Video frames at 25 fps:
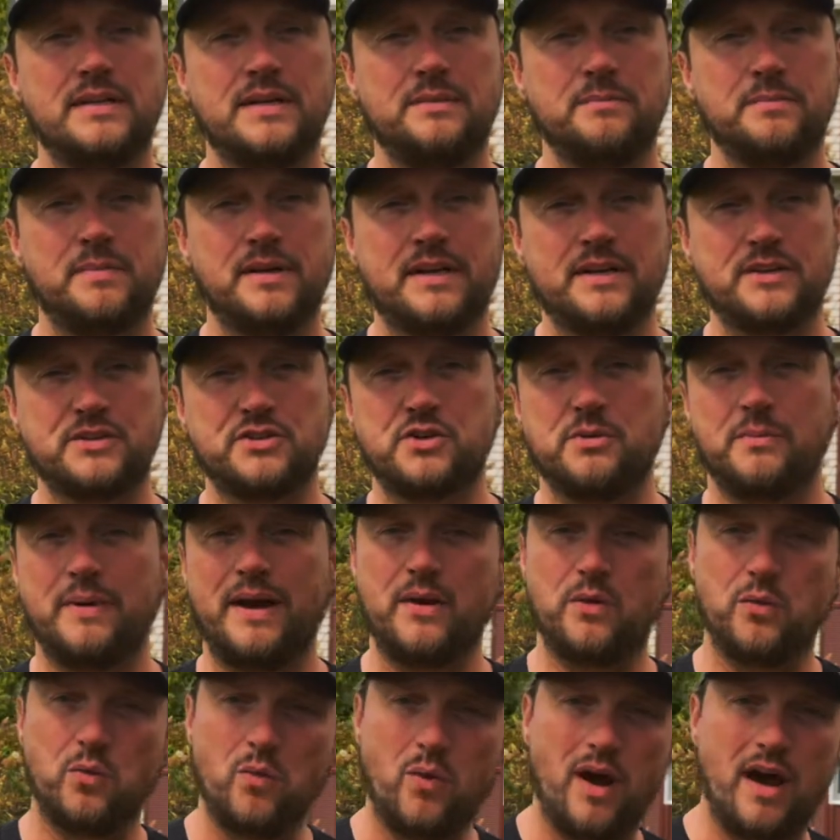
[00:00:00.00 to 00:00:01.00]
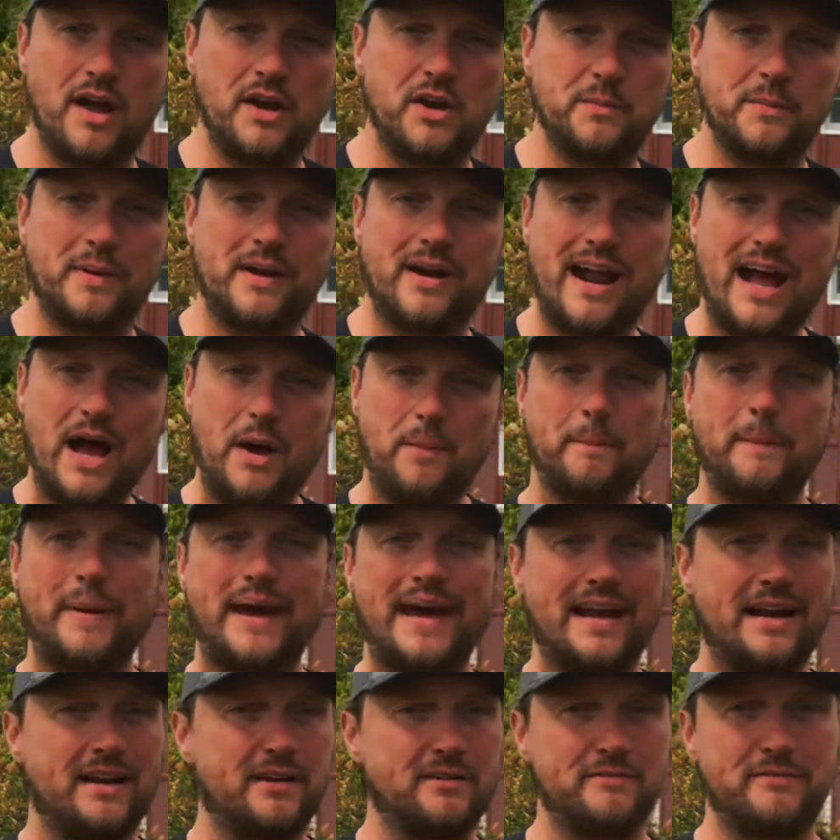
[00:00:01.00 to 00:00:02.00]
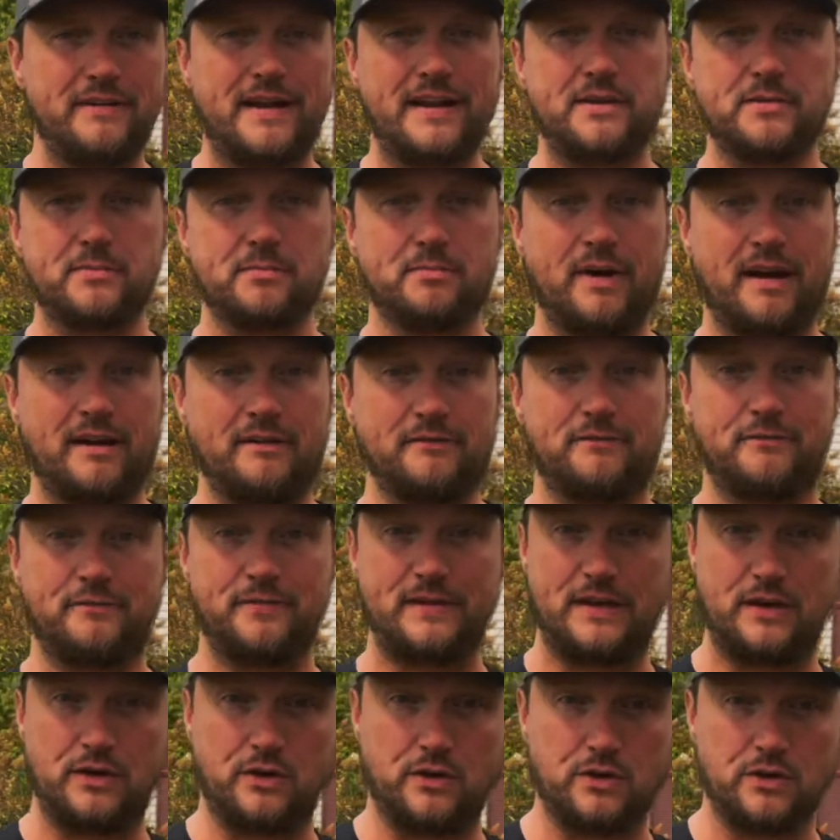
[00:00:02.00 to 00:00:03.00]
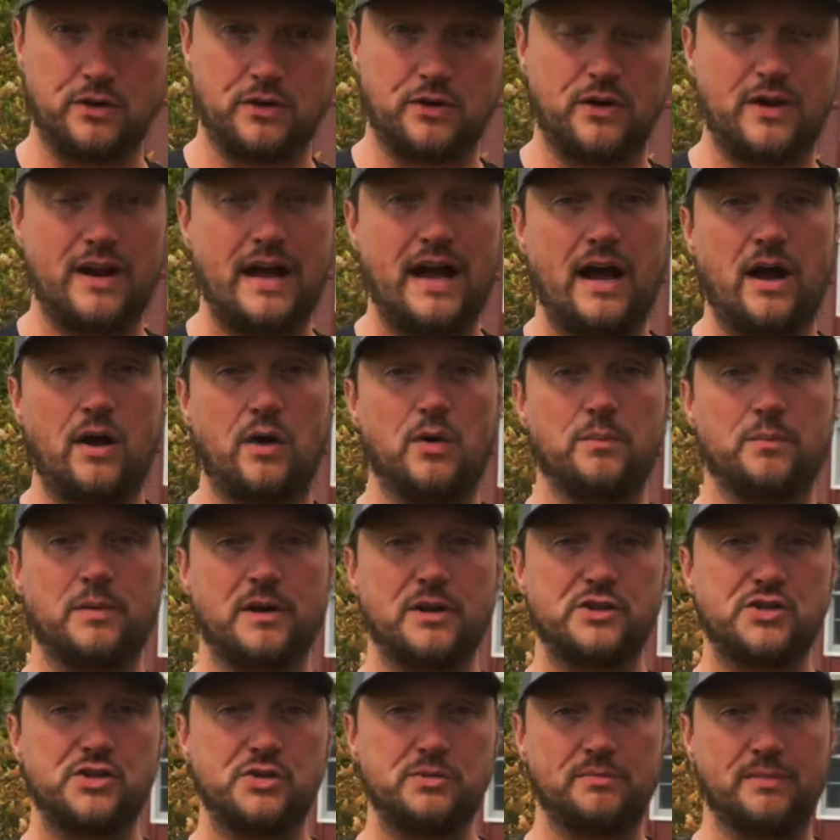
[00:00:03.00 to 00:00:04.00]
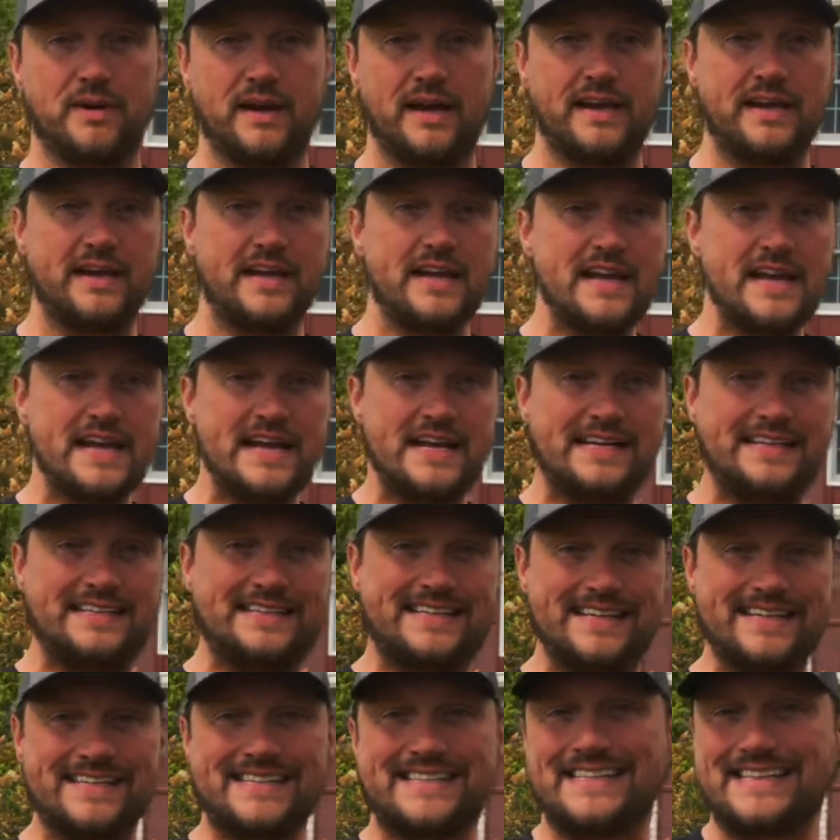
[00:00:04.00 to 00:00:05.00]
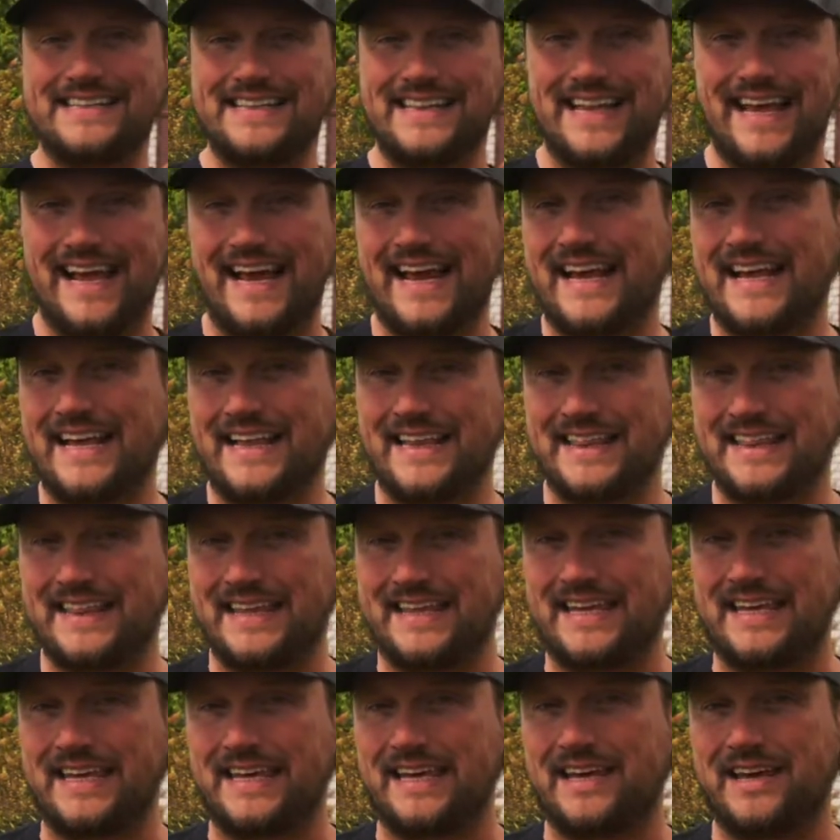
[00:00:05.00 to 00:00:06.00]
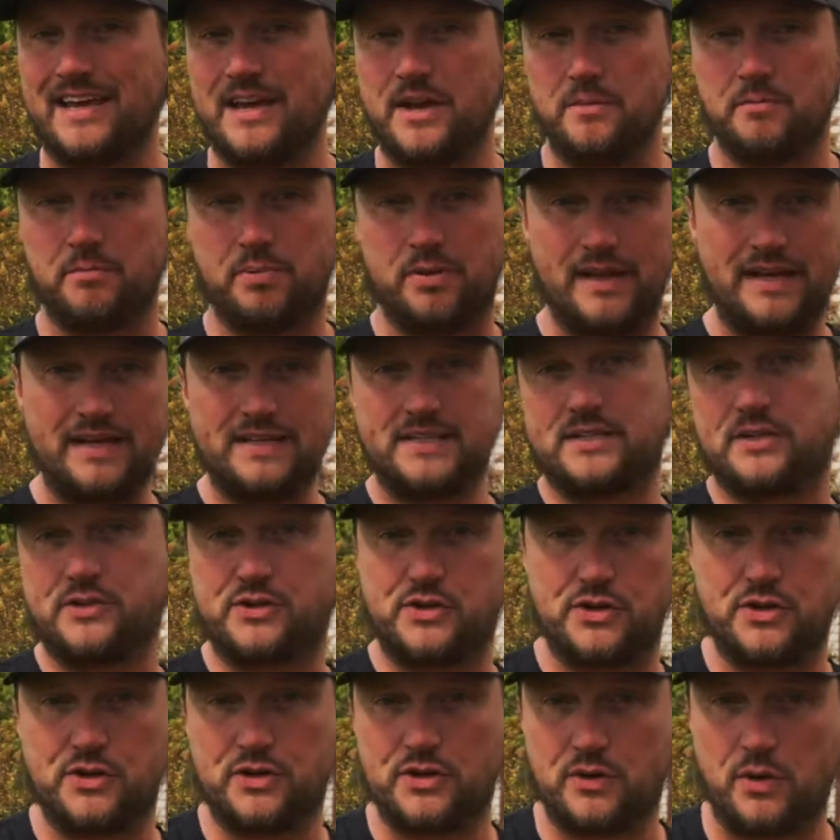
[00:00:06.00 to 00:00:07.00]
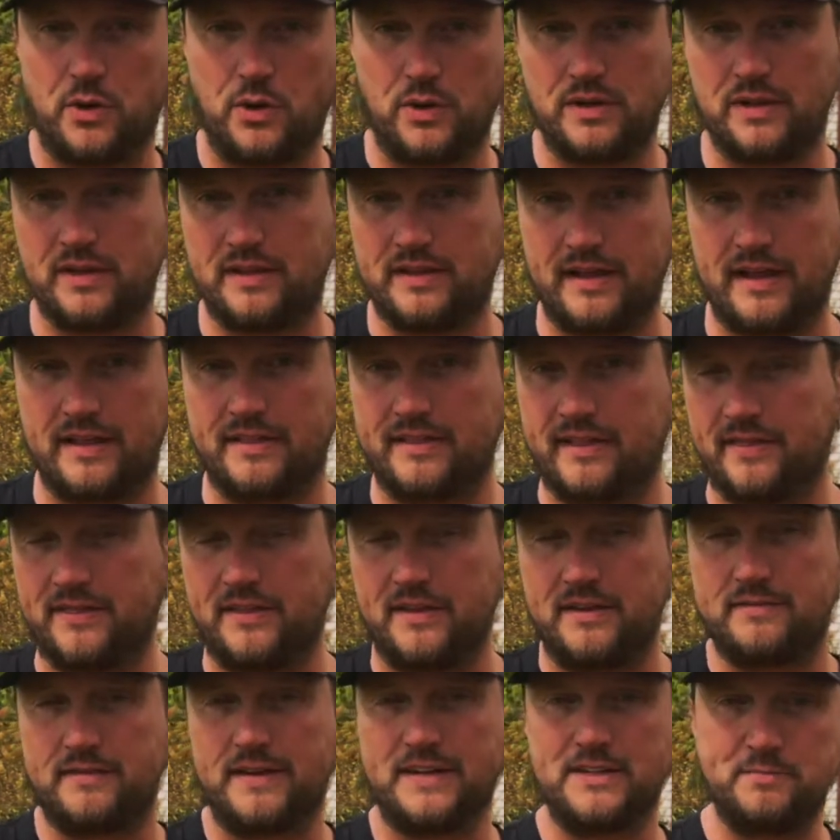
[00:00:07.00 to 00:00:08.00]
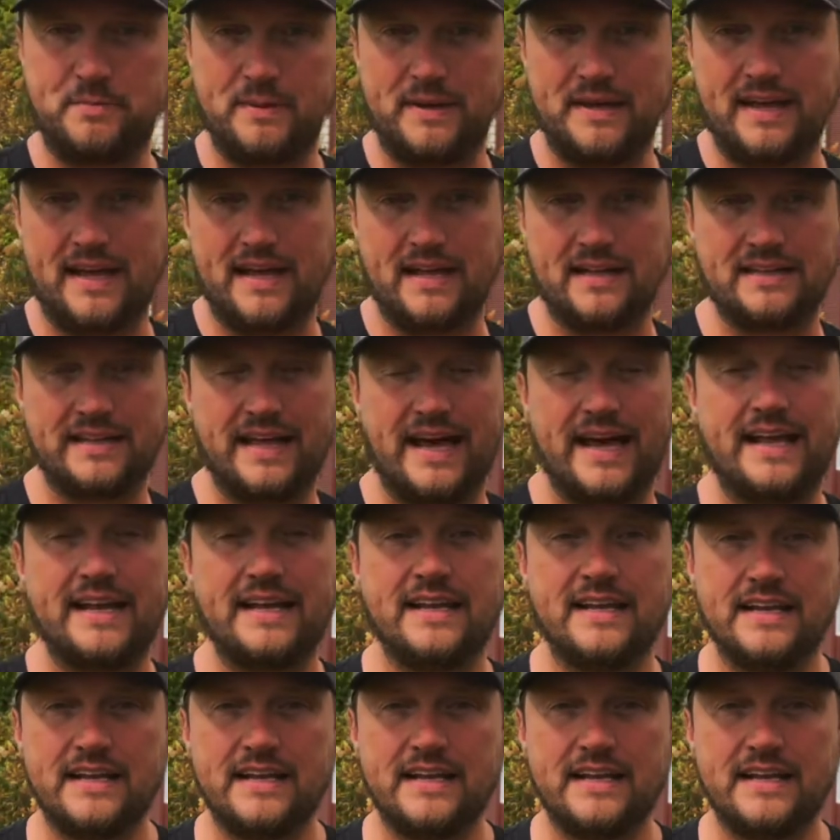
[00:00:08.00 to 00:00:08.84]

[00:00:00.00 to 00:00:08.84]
Because no matter what, no matter how bad an event might feel or how much you might dislike the place that you're holding, that the event's being held at,